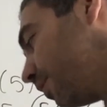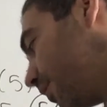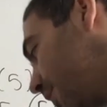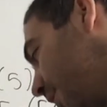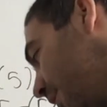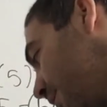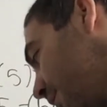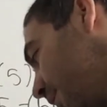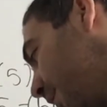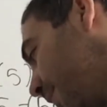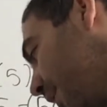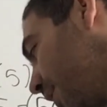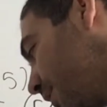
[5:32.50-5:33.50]
stays the
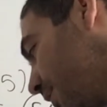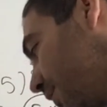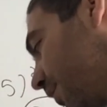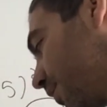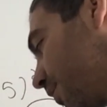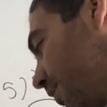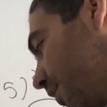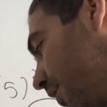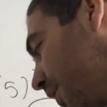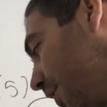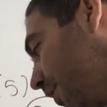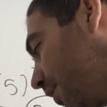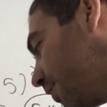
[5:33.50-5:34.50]
same as 6.
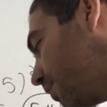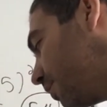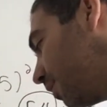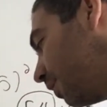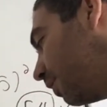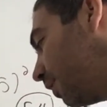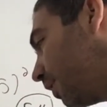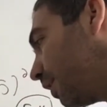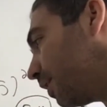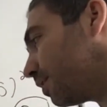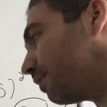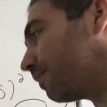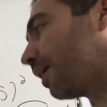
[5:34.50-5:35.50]
And this
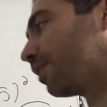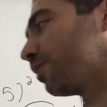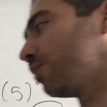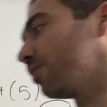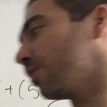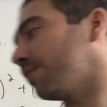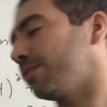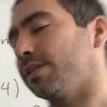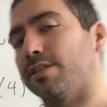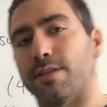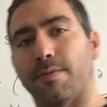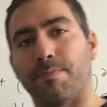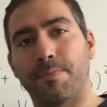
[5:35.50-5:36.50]
is the value of this
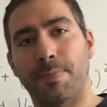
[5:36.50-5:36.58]
sum.